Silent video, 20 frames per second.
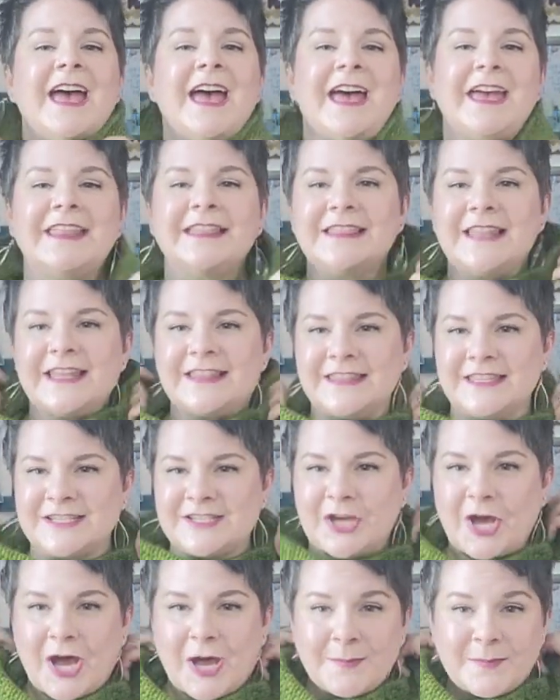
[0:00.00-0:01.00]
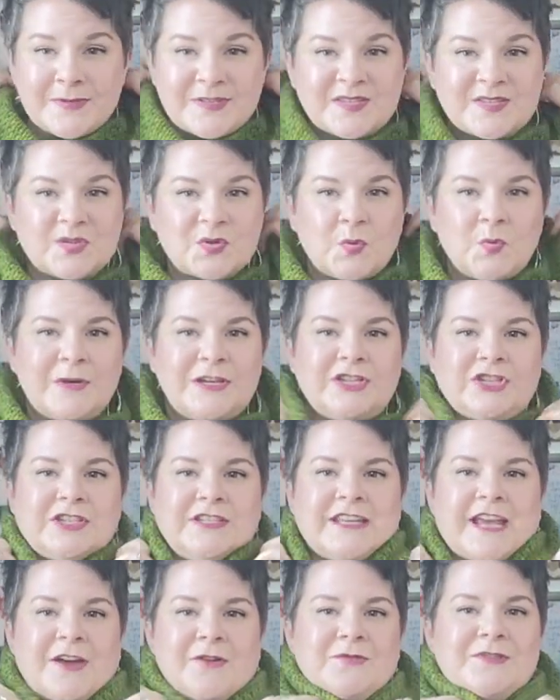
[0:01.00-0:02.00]
and let the top squish
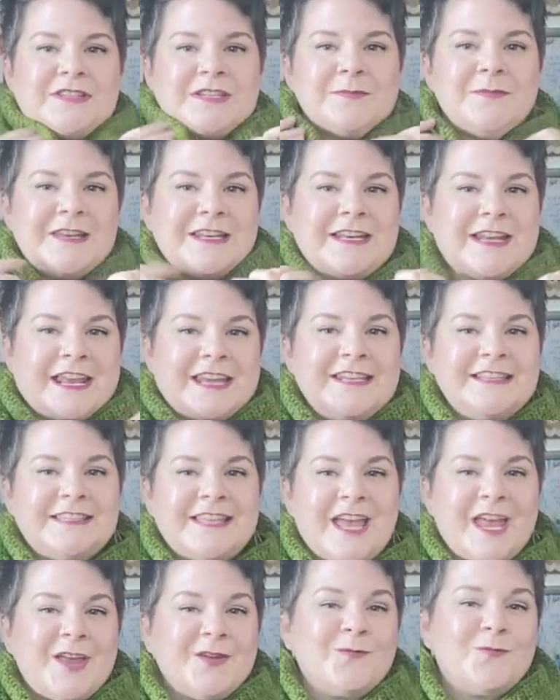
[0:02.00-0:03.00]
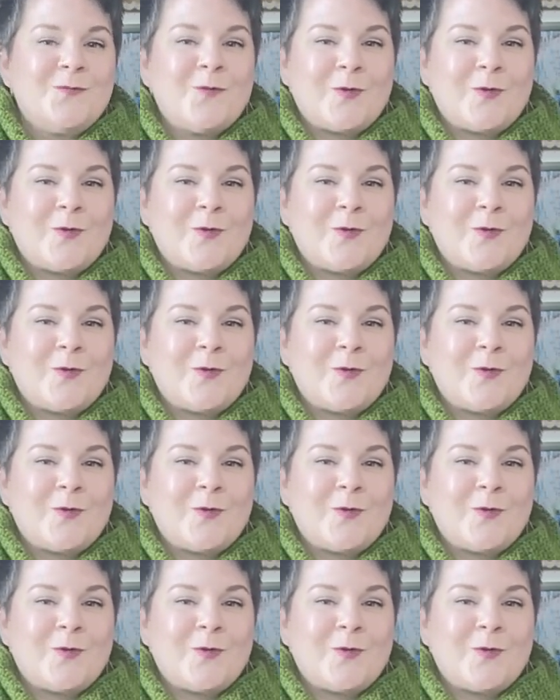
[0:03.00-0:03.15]
down to be nice and